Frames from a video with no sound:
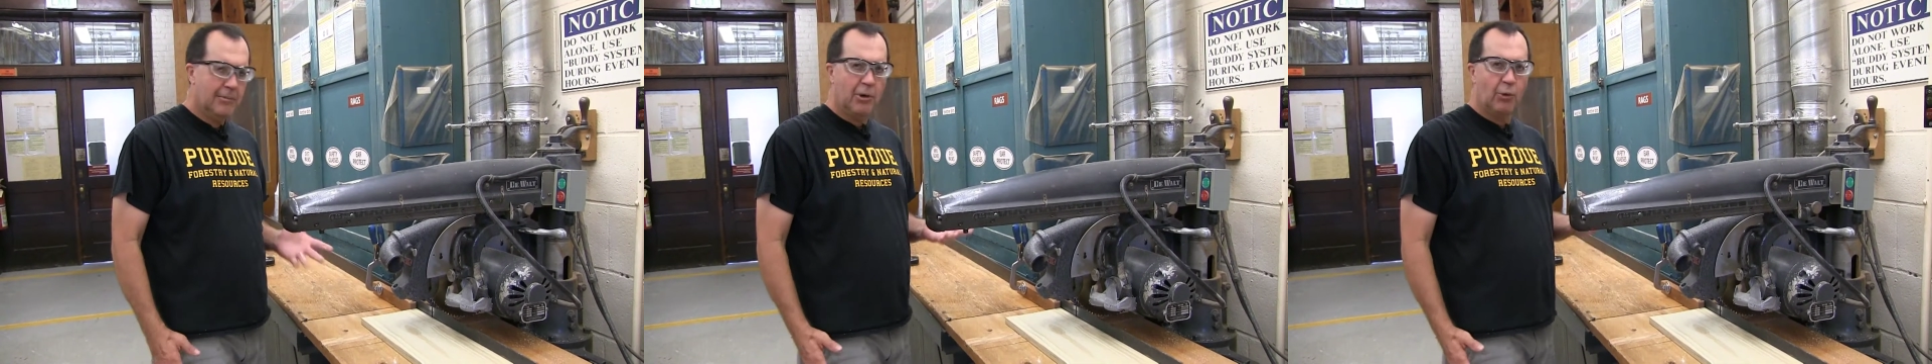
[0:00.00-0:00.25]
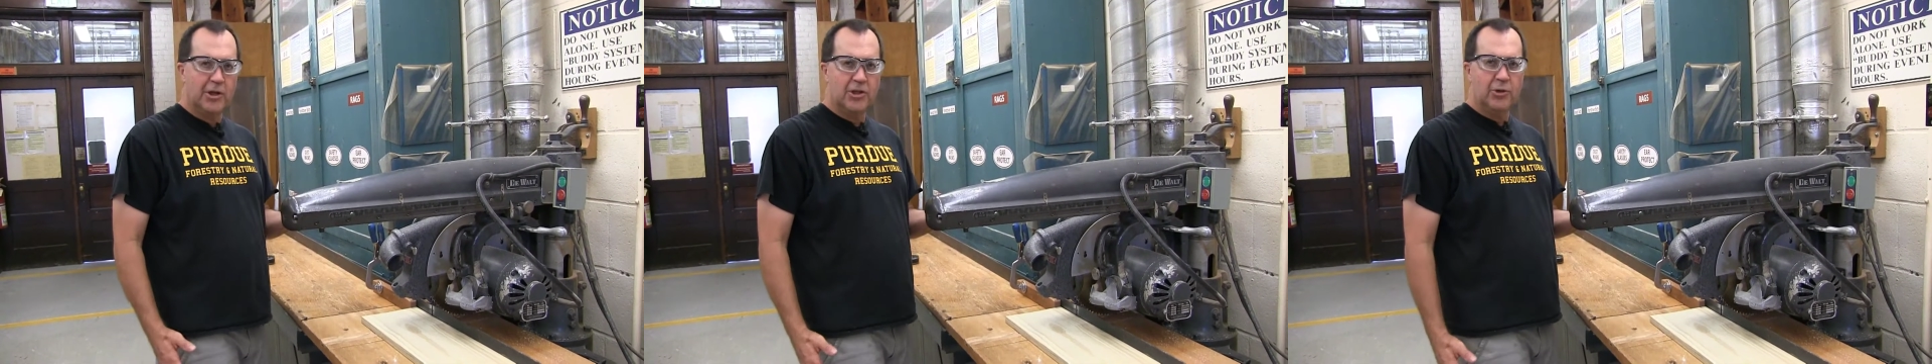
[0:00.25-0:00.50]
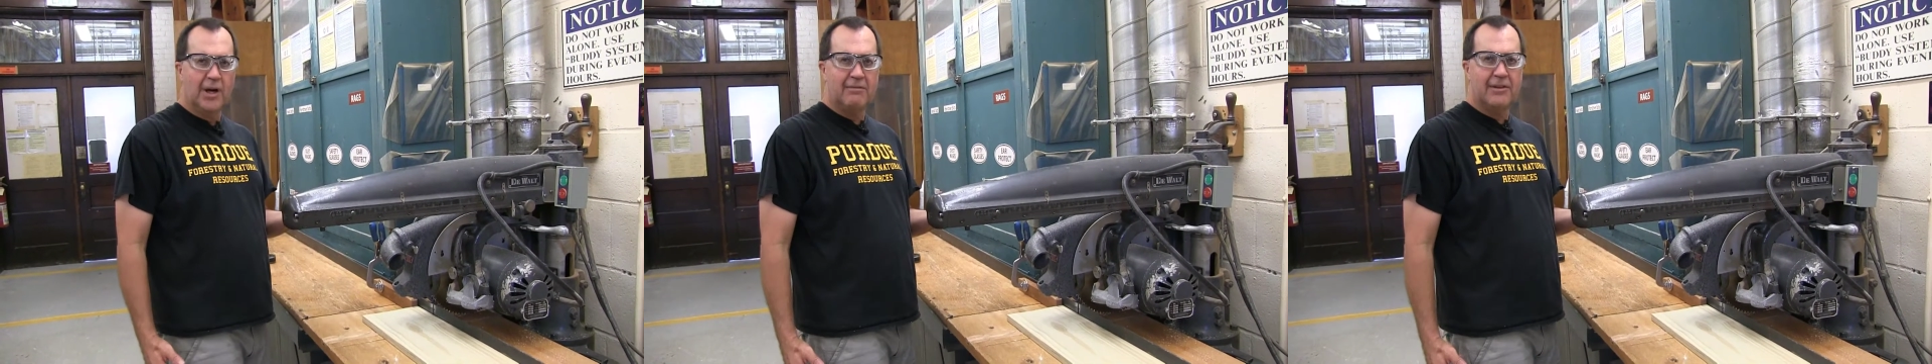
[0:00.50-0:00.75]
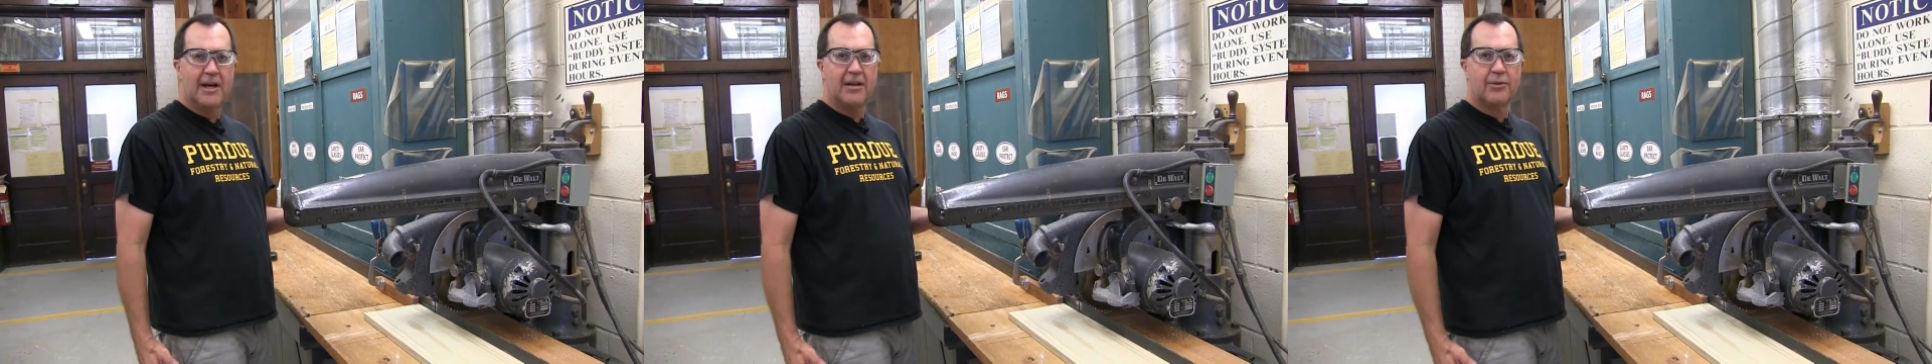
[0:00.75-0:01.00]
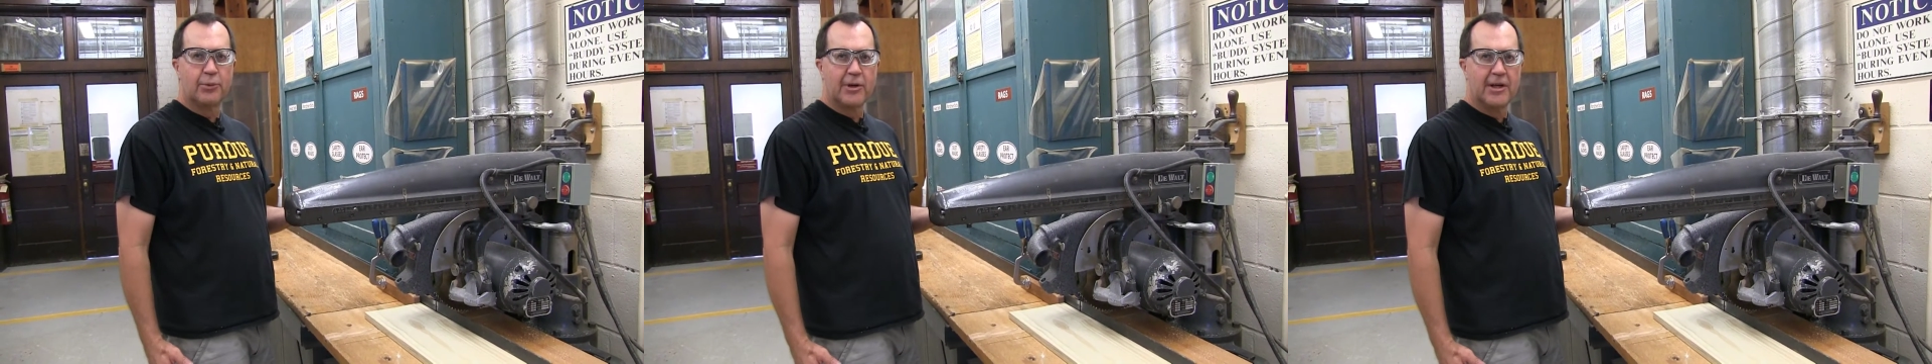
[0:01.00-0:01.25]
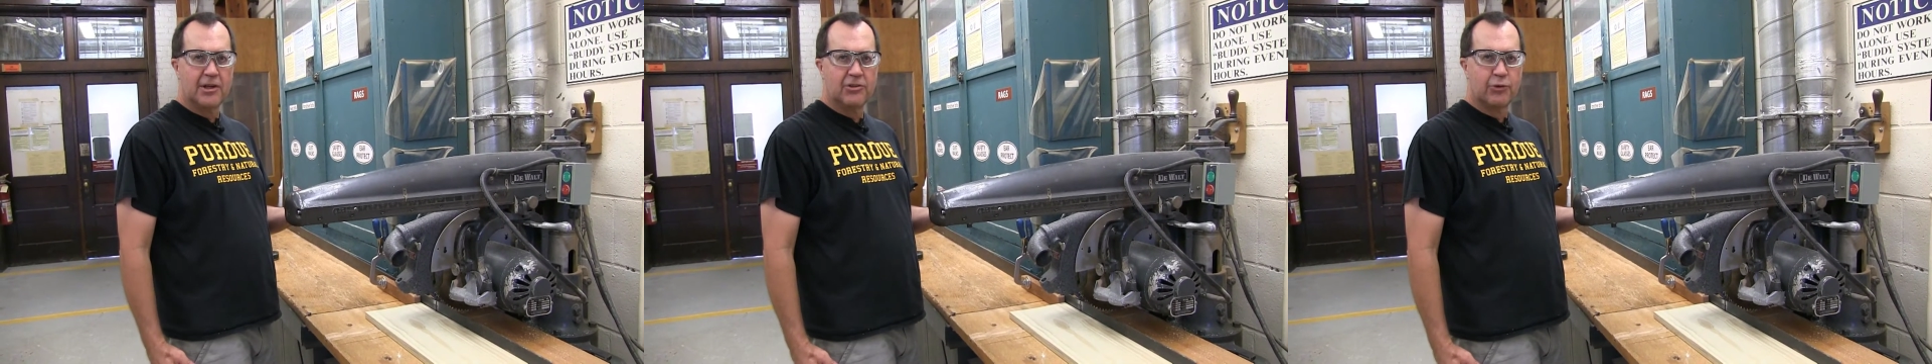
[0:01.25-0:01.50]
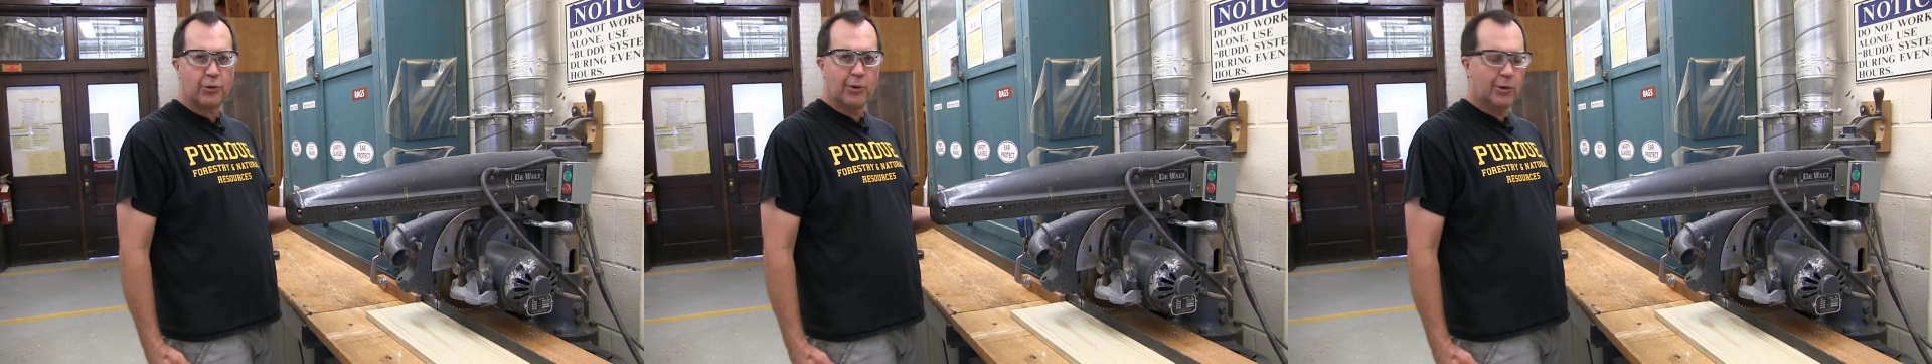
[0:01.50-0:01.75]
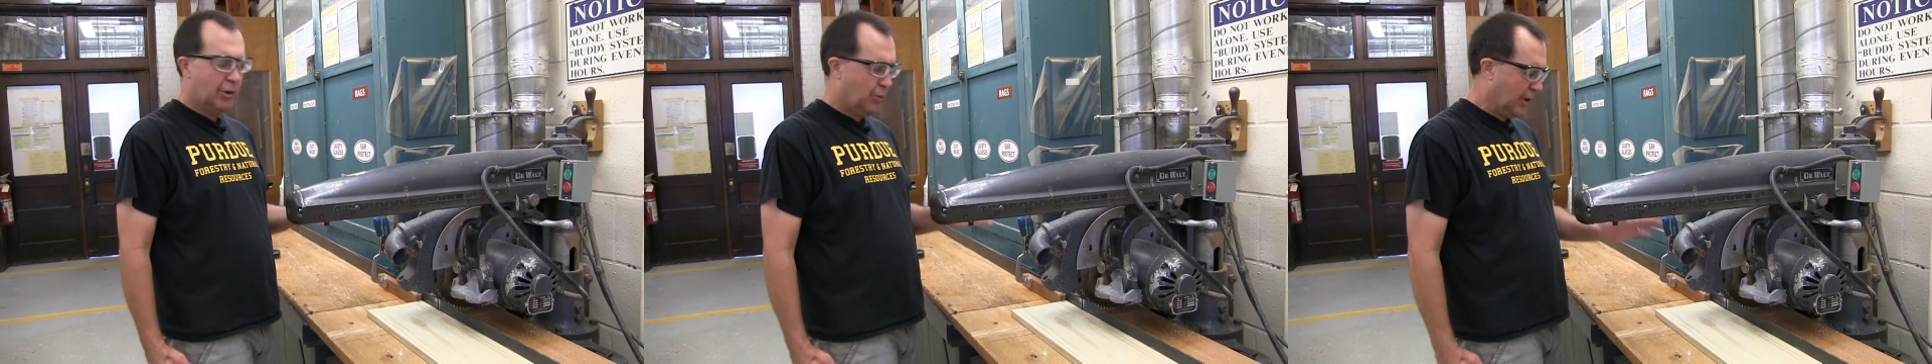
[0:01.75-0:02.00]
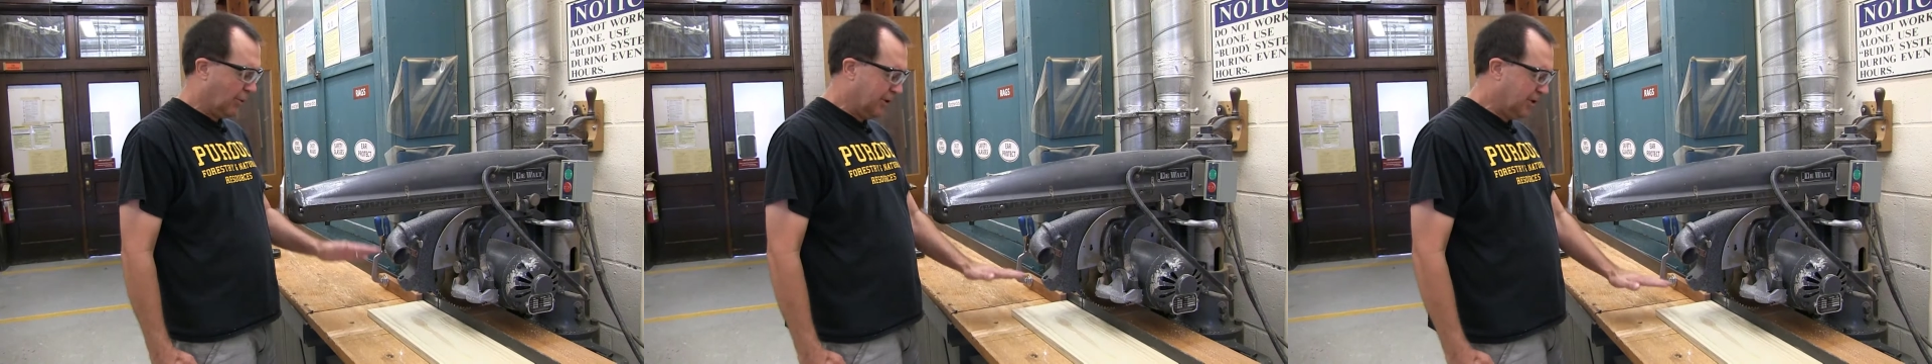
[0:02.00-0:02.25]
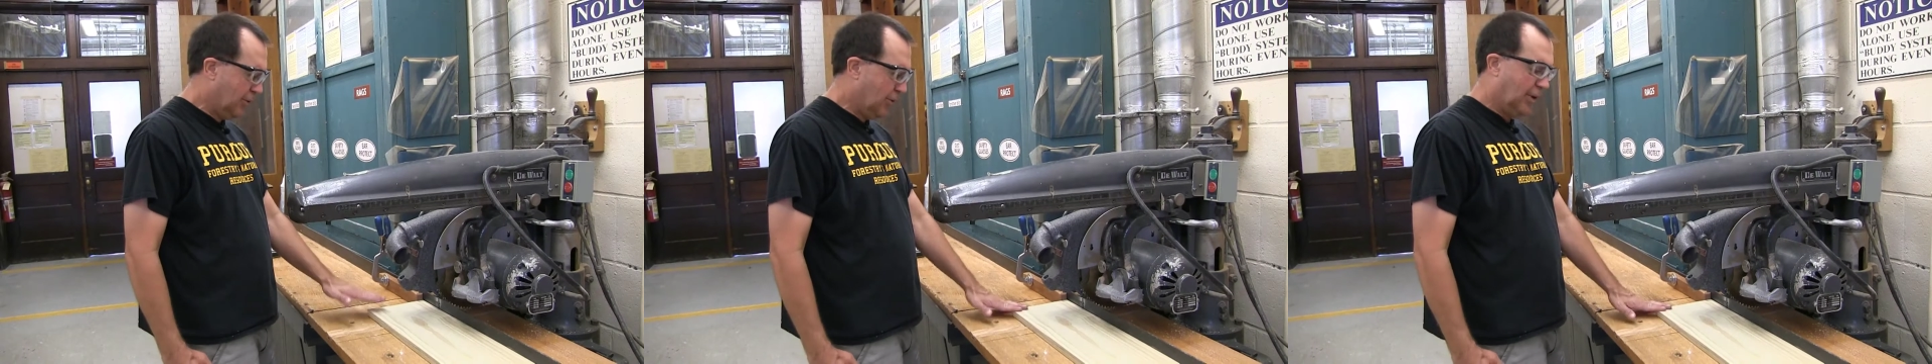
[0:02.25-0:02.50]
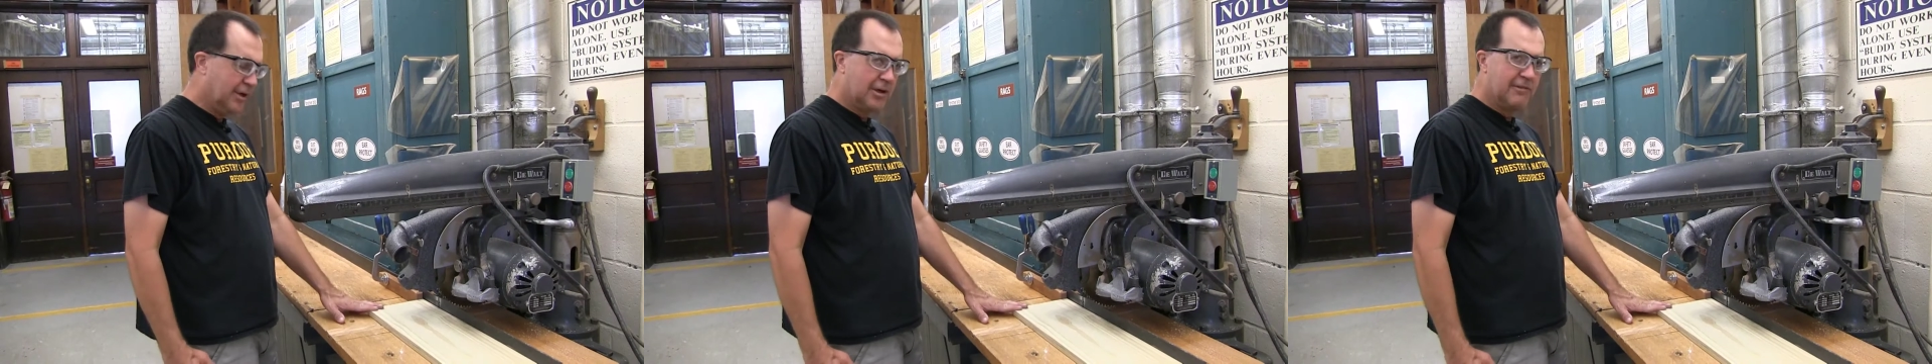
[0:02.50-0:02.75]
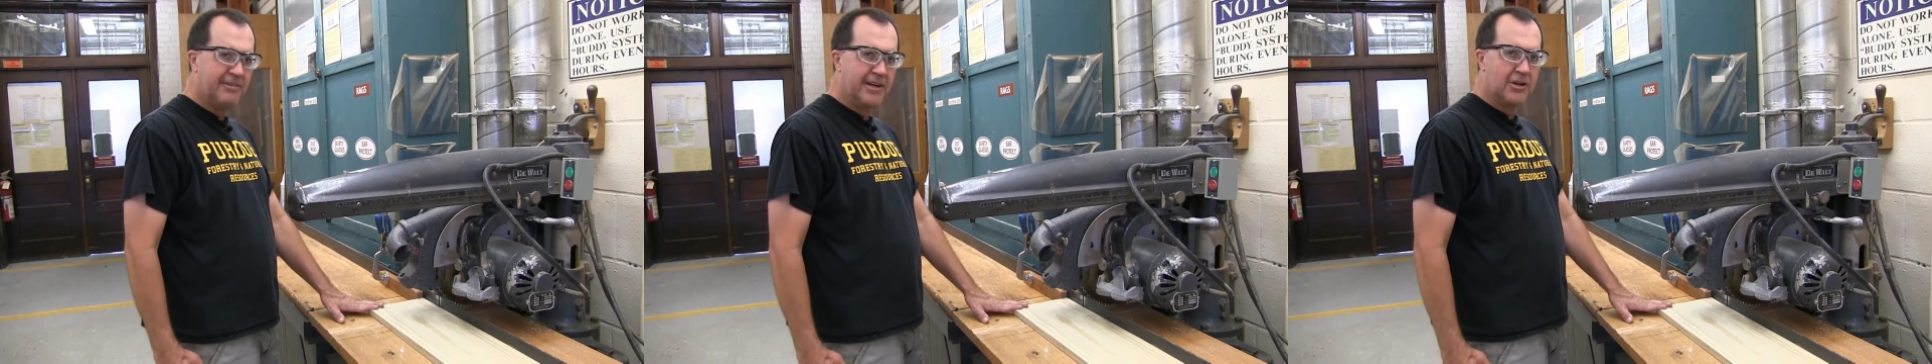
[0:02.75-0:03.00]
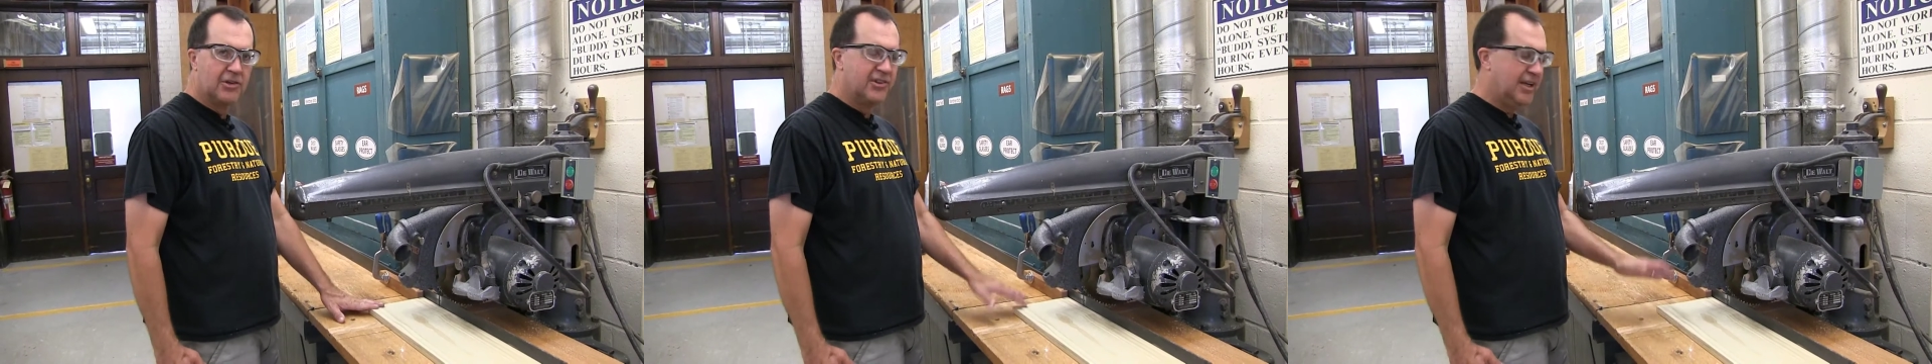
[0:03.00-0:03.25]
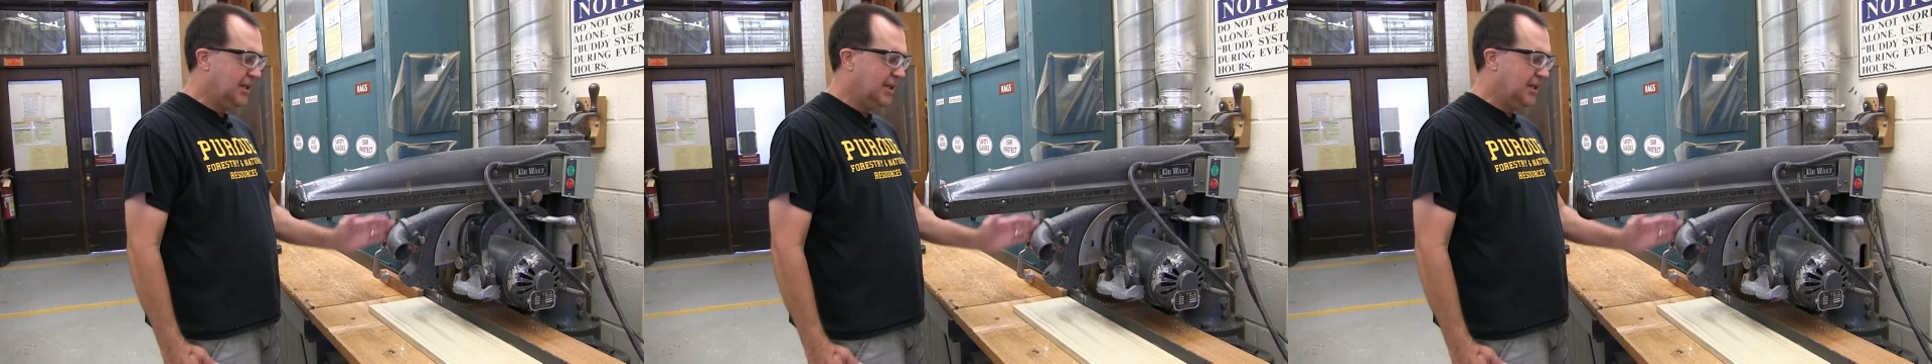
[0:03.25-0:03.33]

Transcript: but we do have that 3-inch rule where we don't want our fingers